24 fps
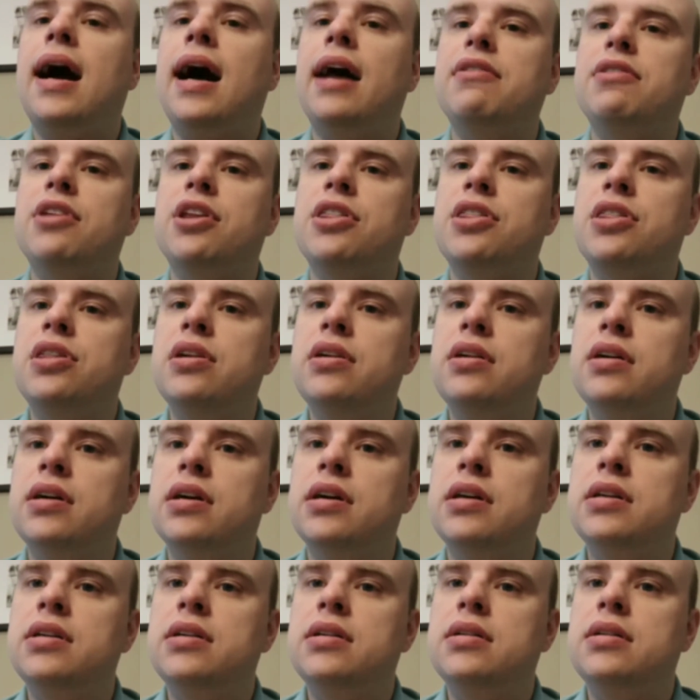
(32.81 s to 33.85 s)
And the
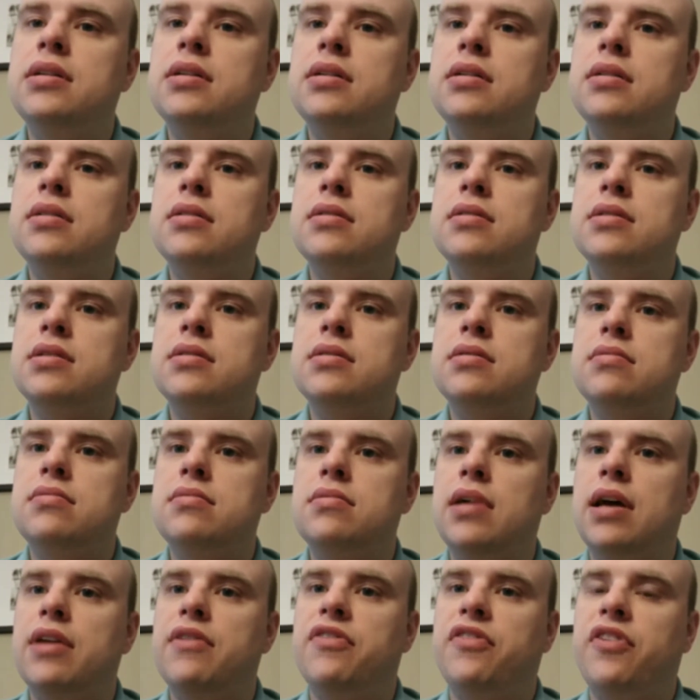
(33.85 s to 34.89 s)
third
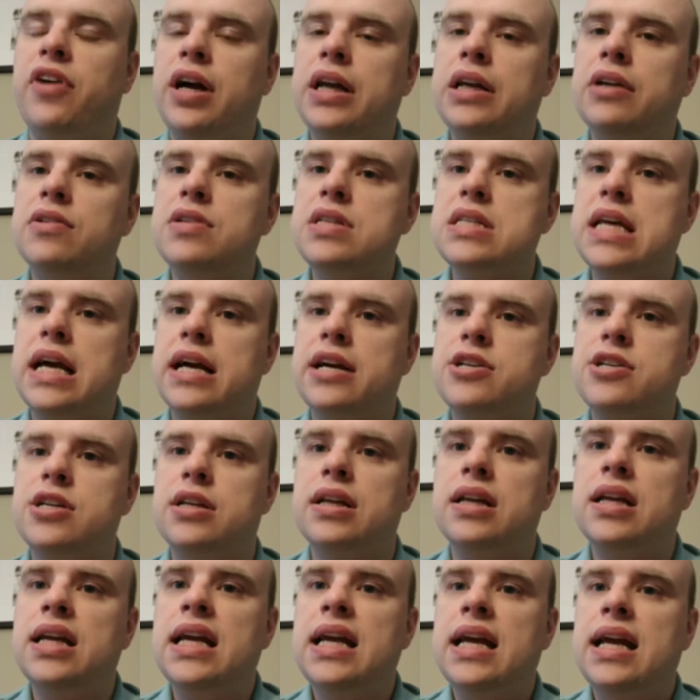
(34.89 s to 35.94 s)
and final
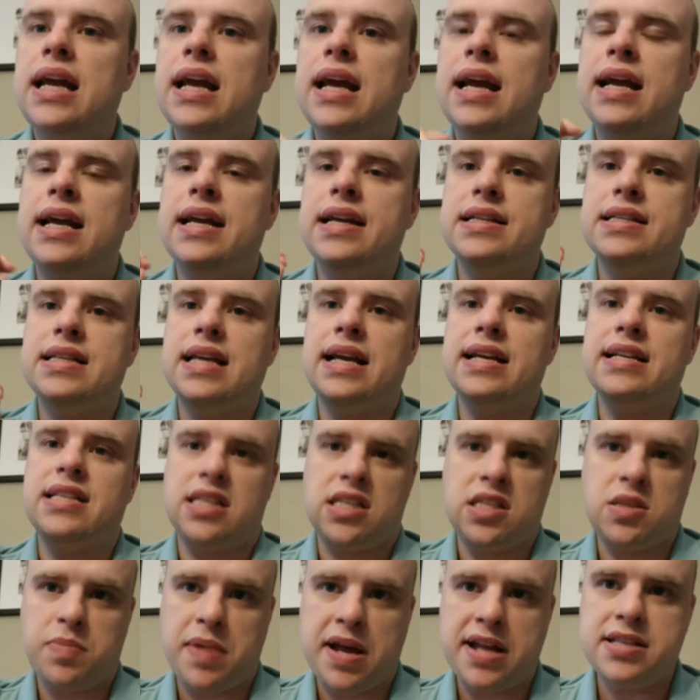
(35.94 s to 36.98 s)
section is a
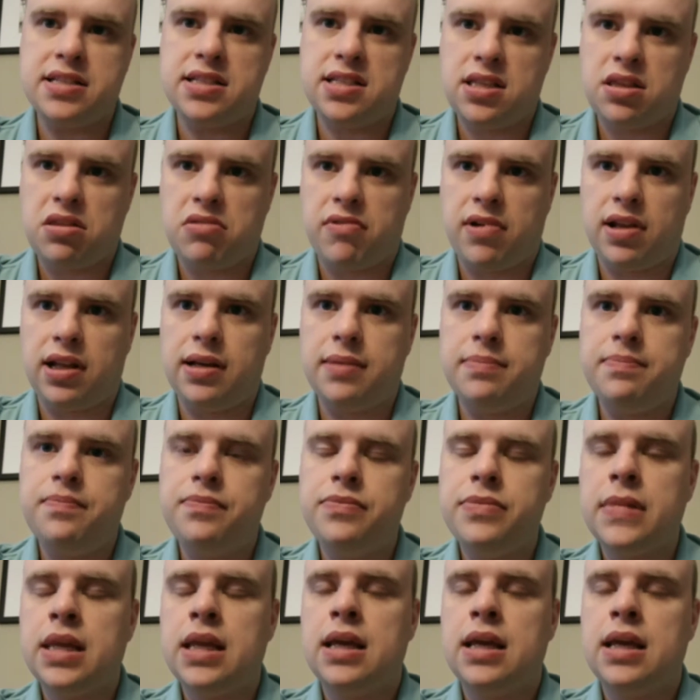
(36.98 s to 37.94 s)
suspense thriller.